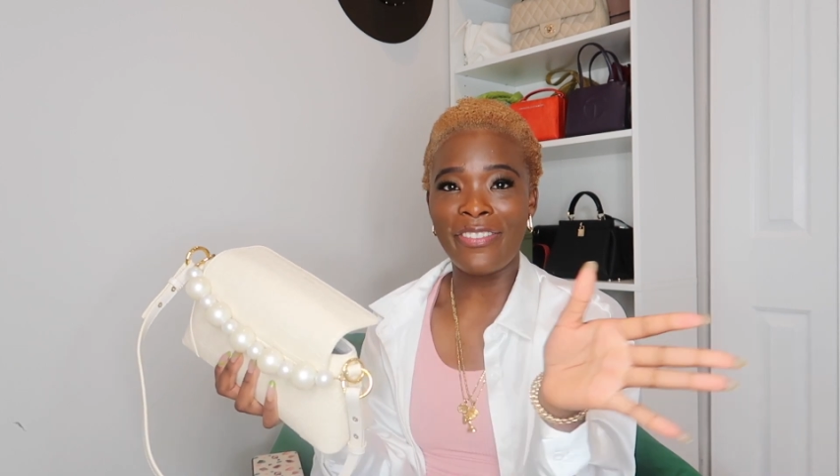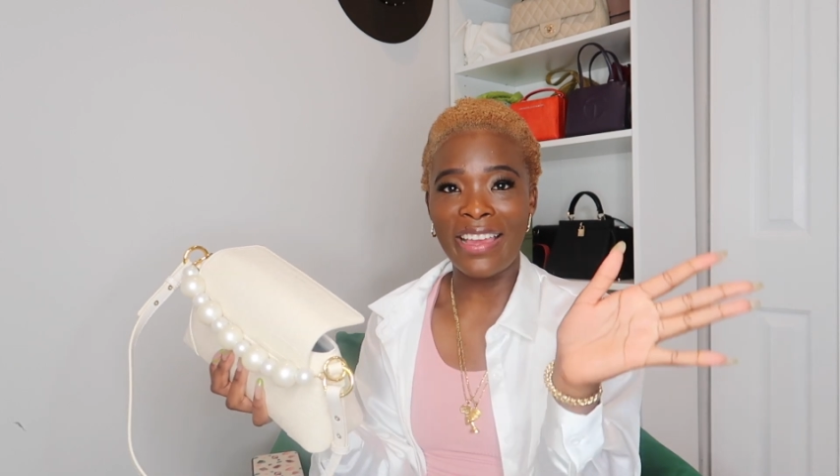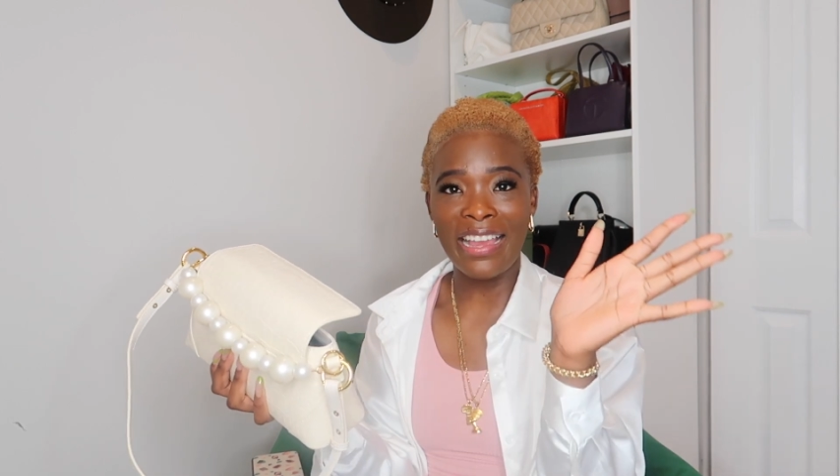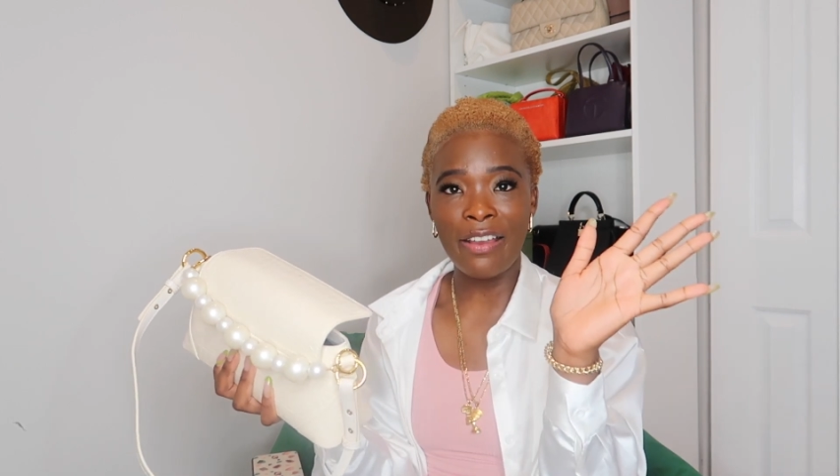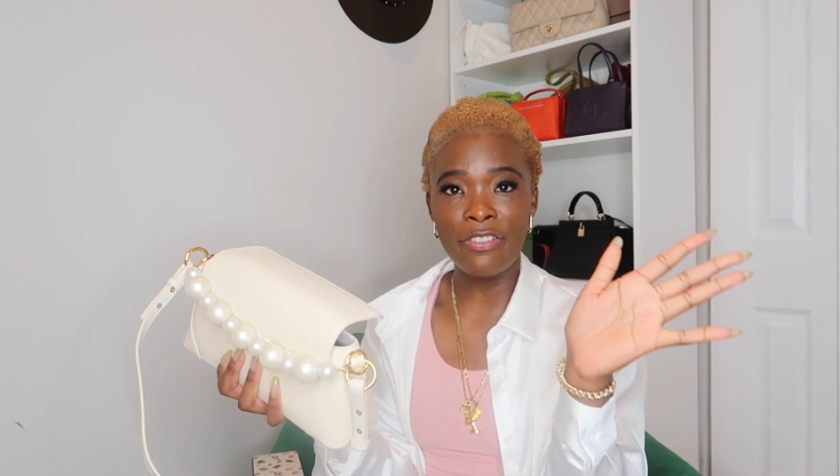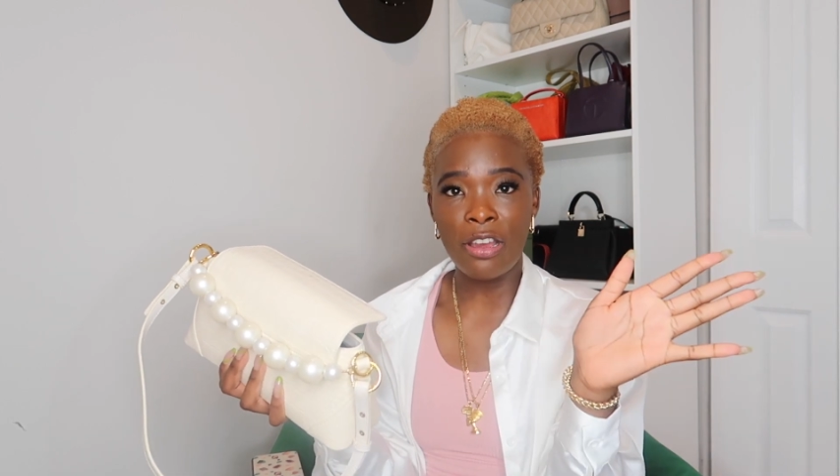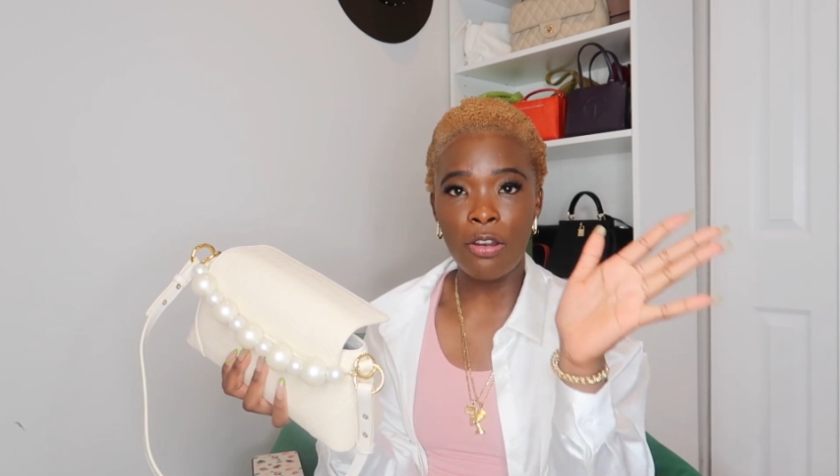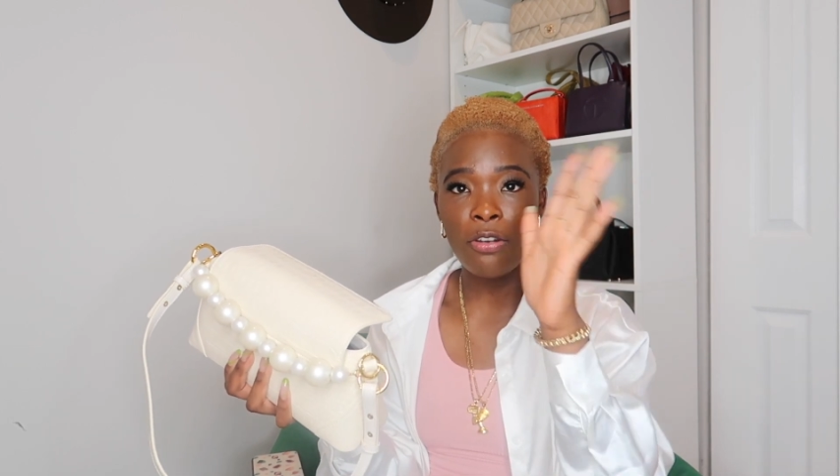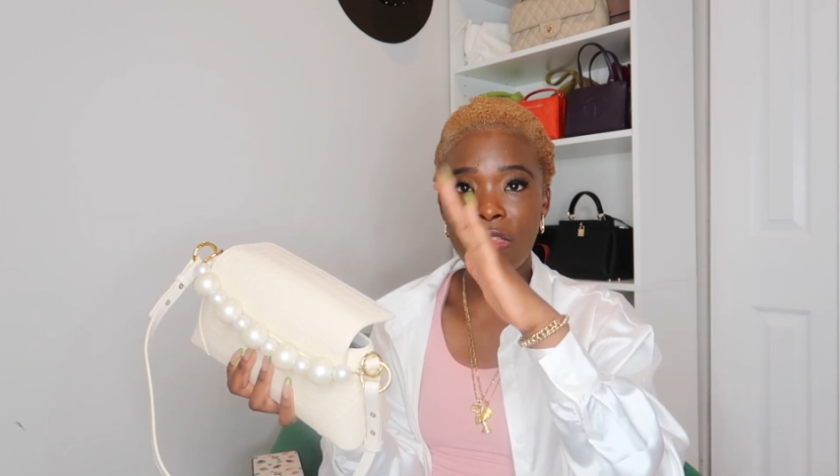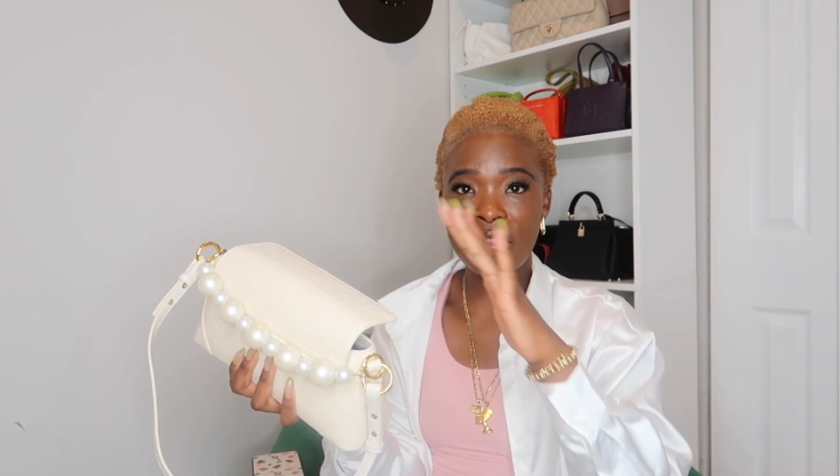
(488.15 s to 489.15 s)
Like after
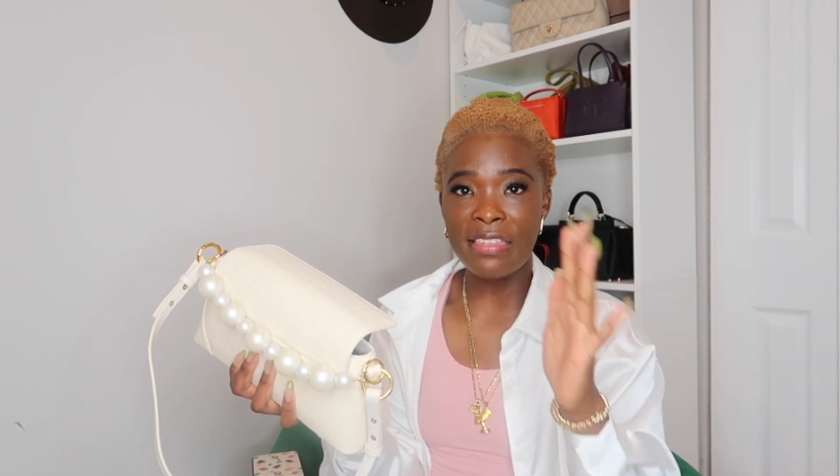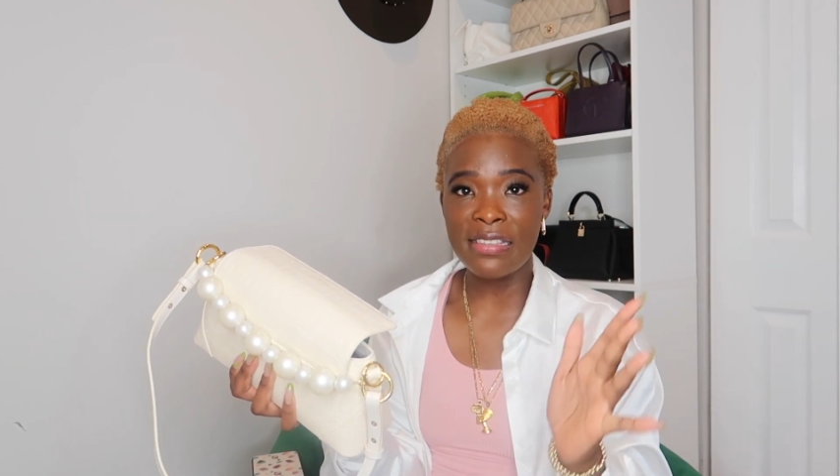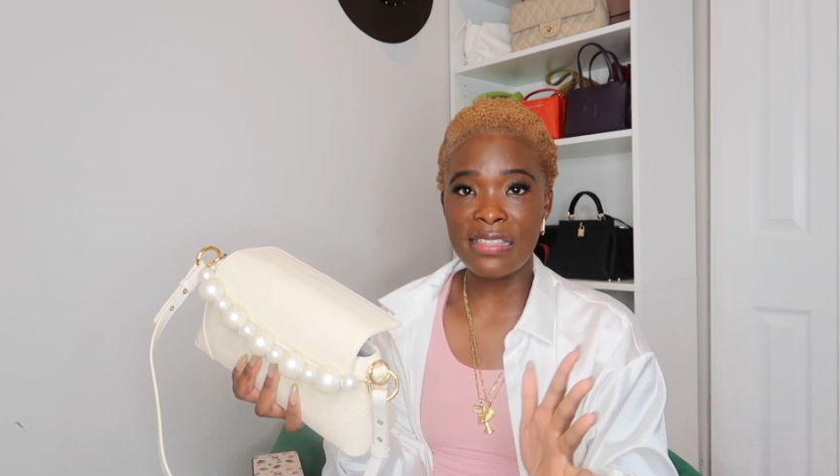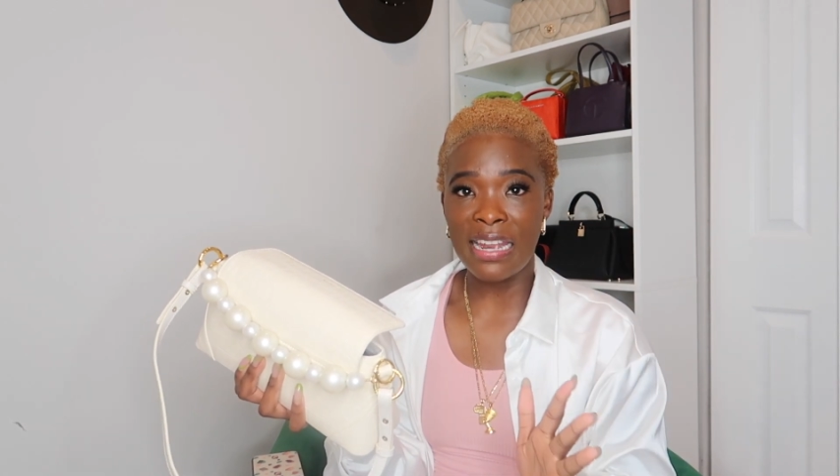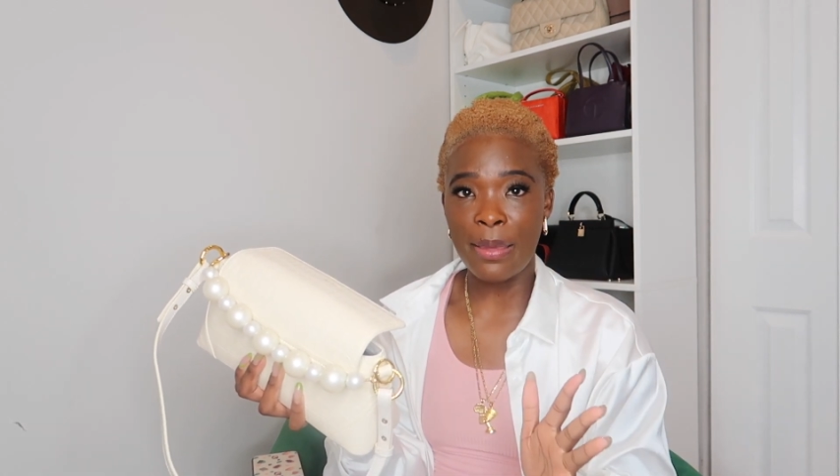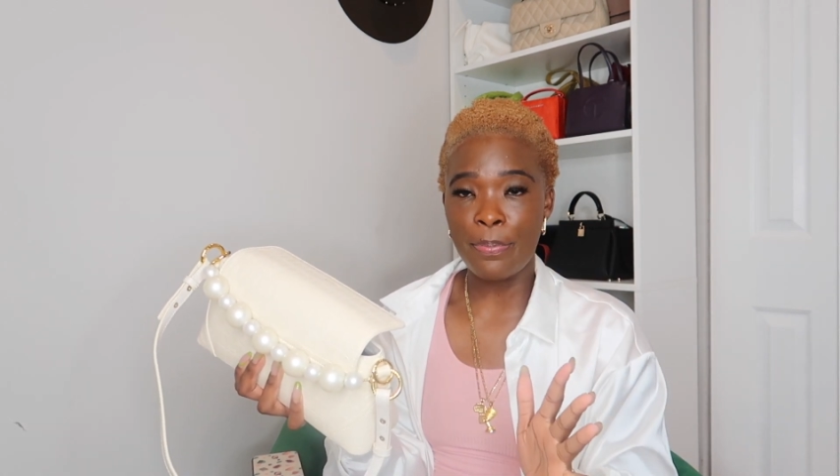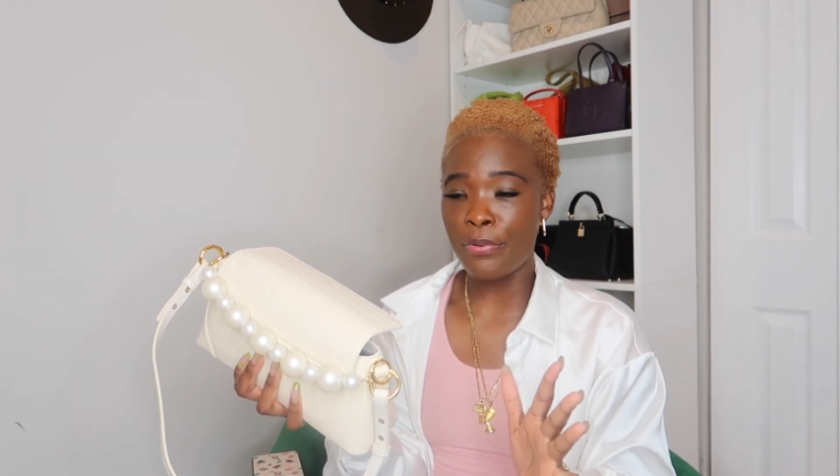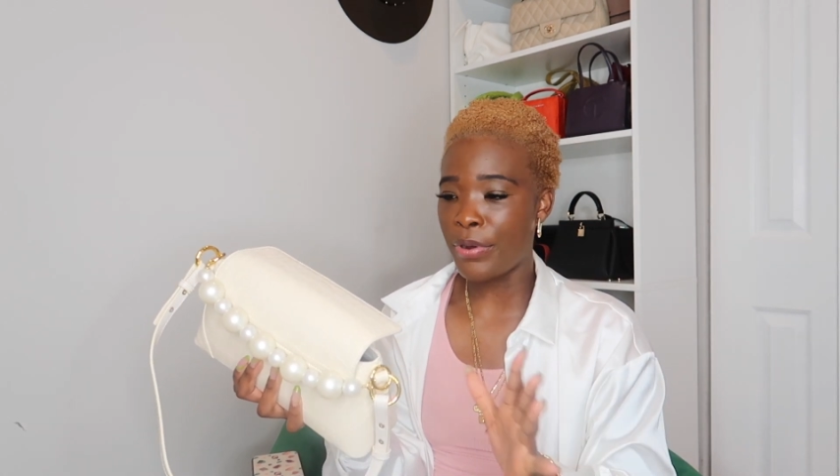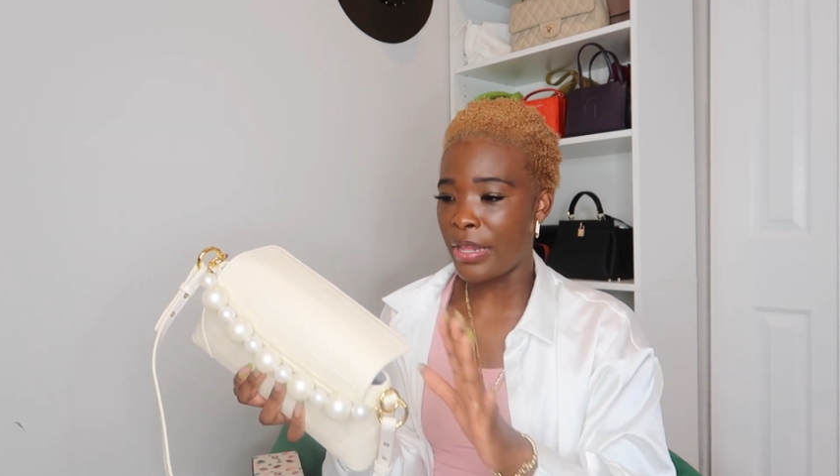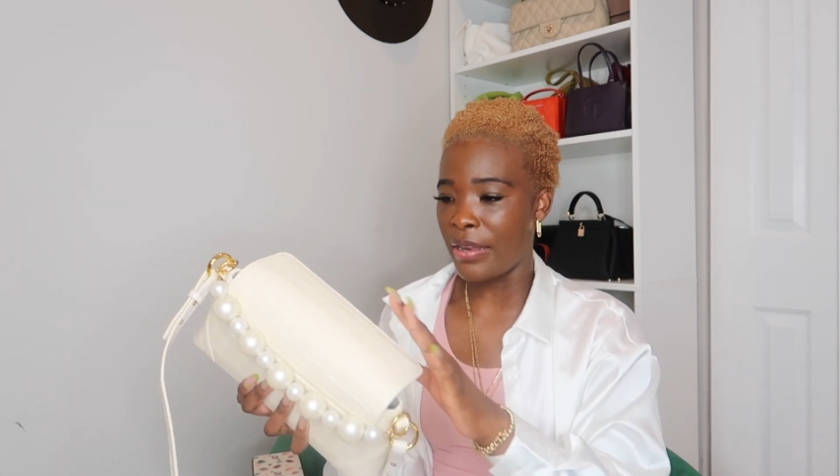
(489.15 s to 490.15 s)
all the things that I
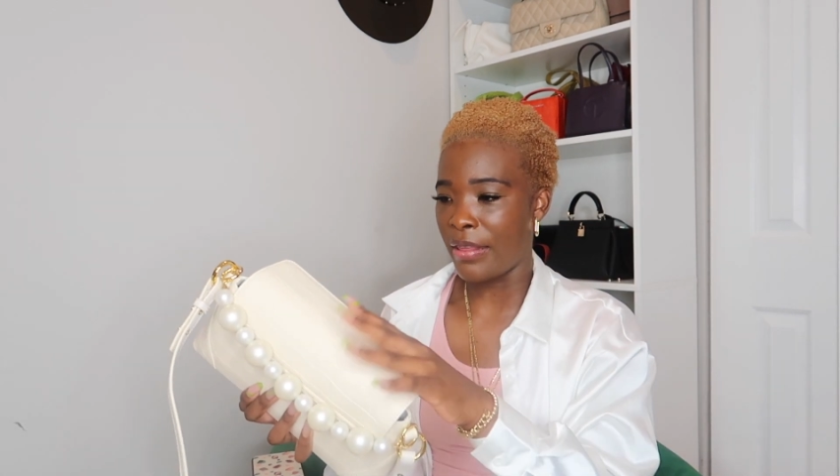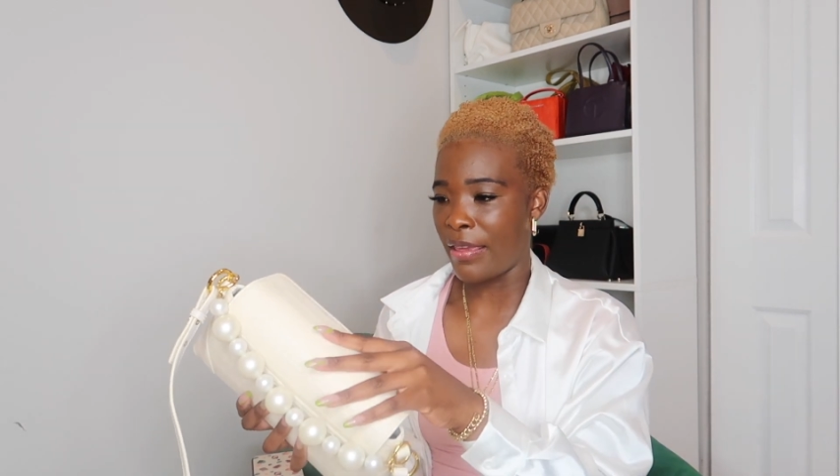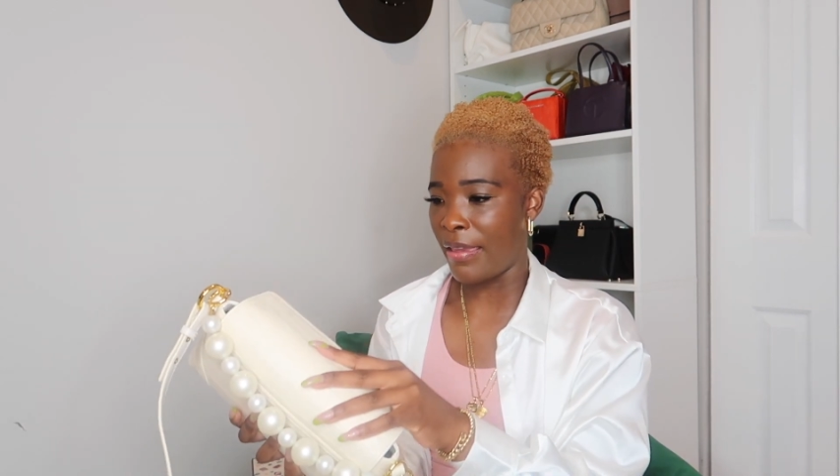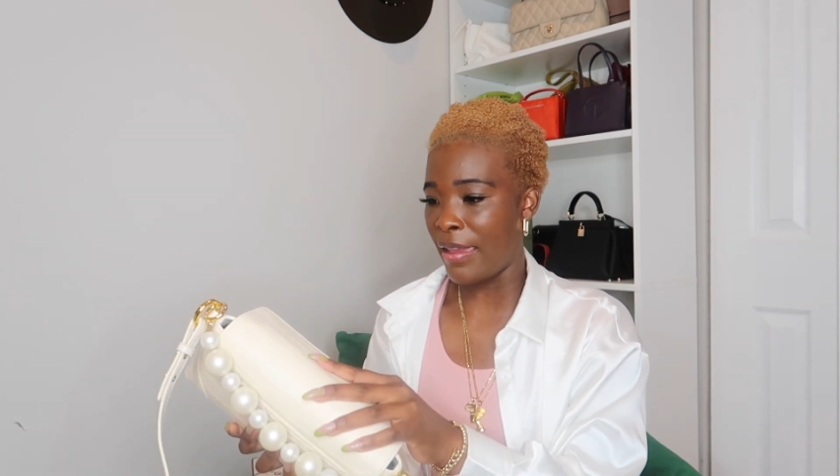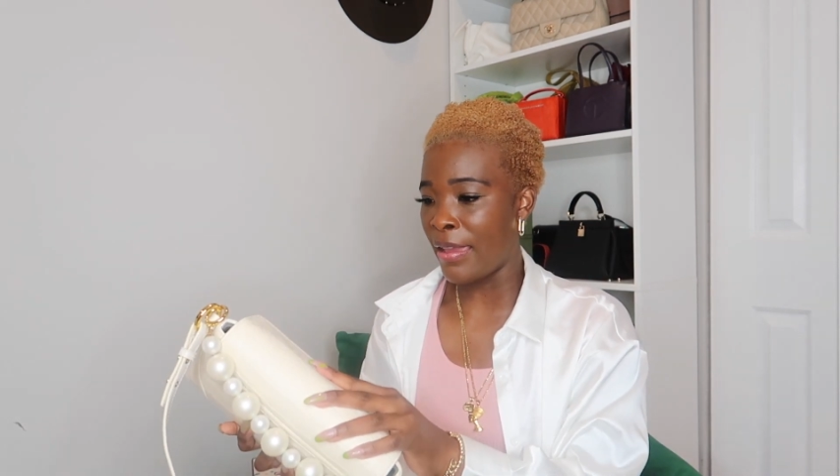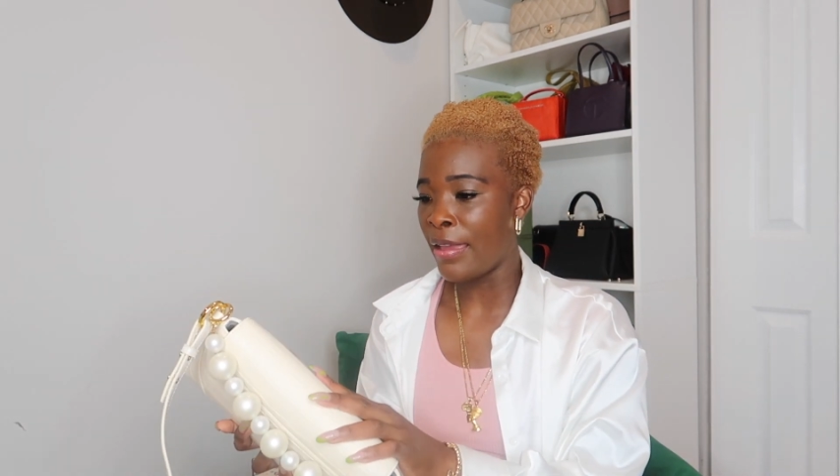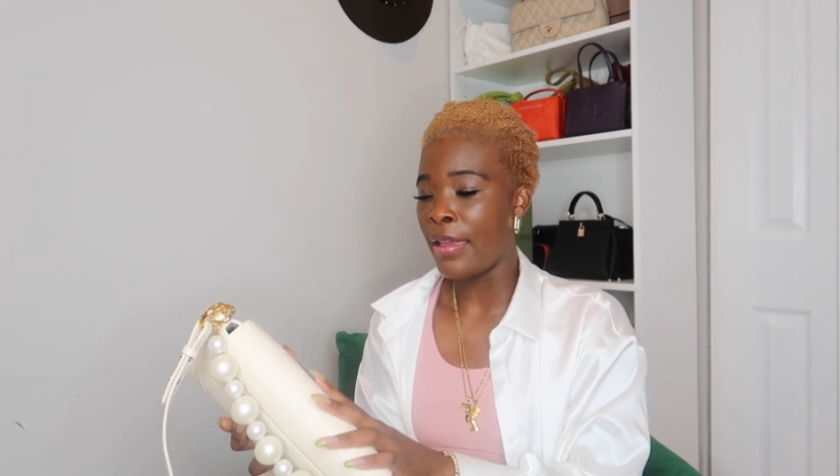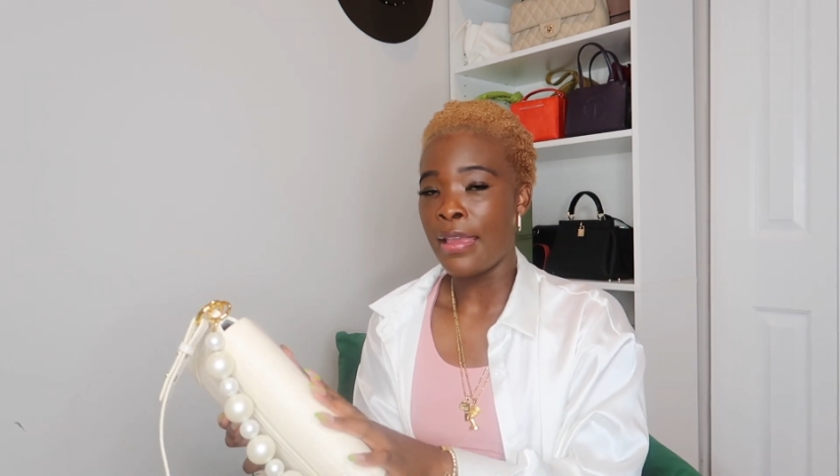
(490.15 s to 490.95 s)
put in here,